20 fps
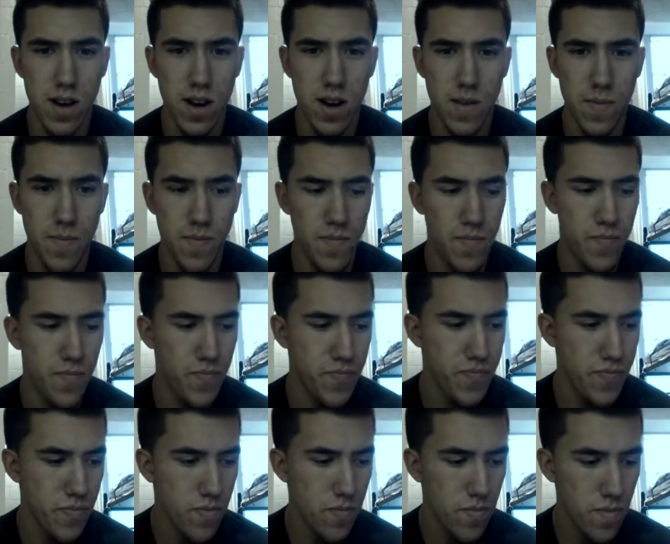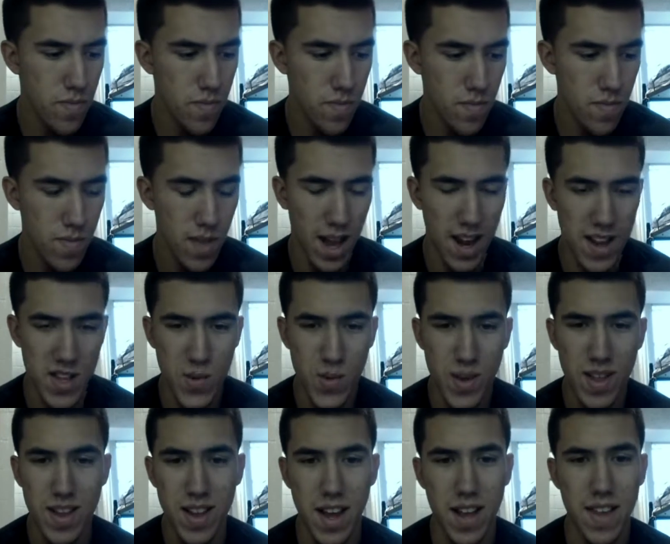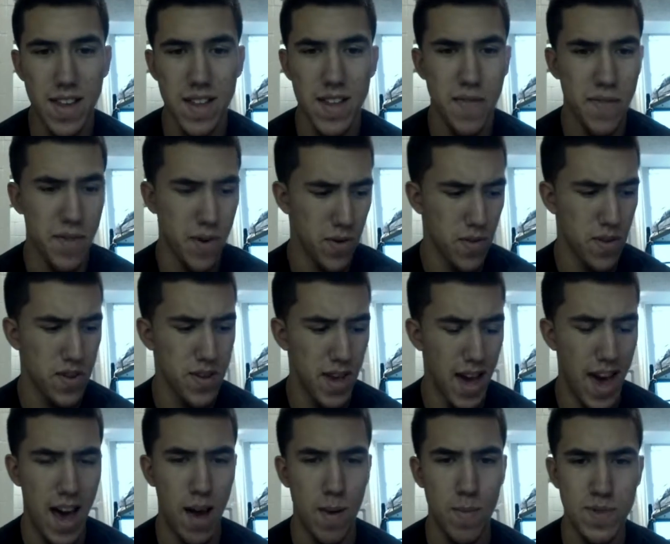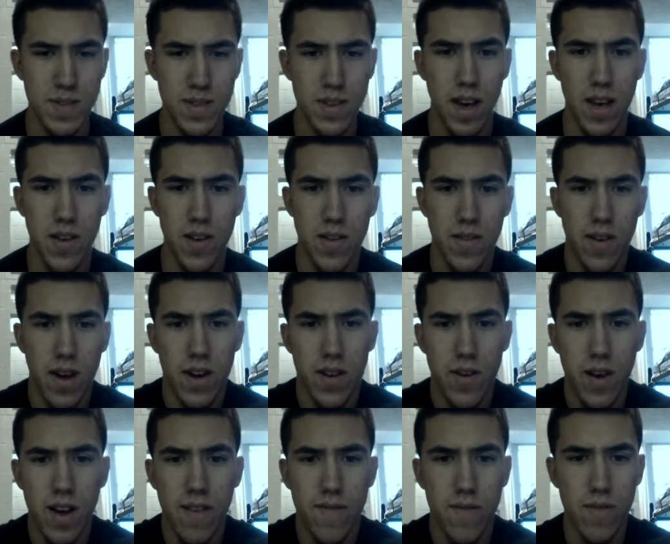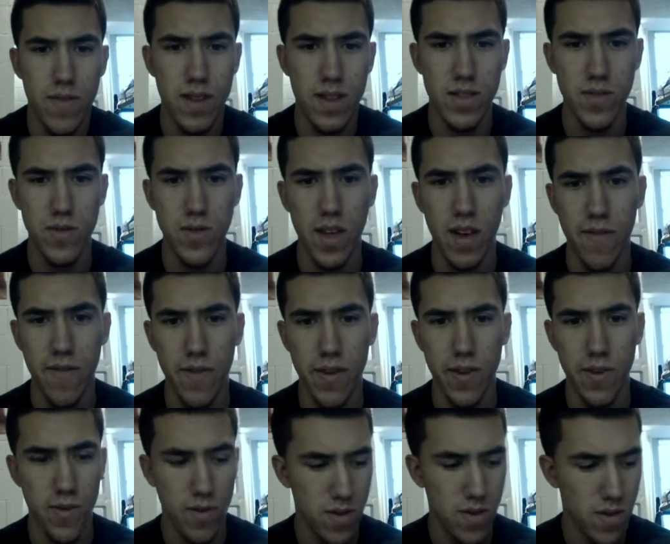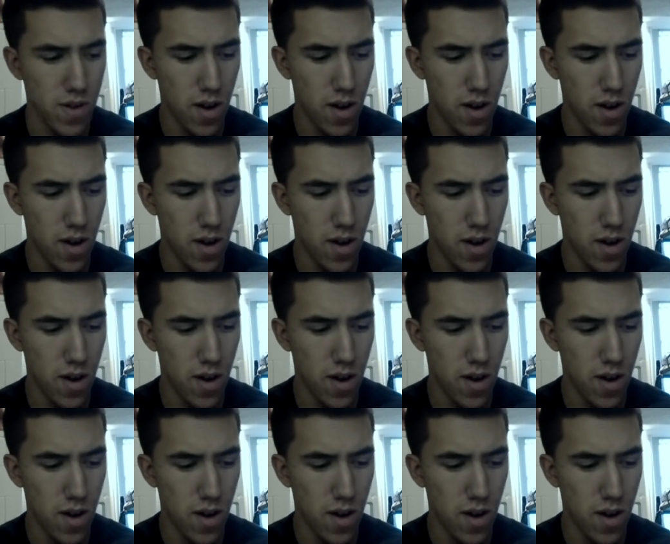And it's really not that difficult. There's apps on your iPhone that do that for you.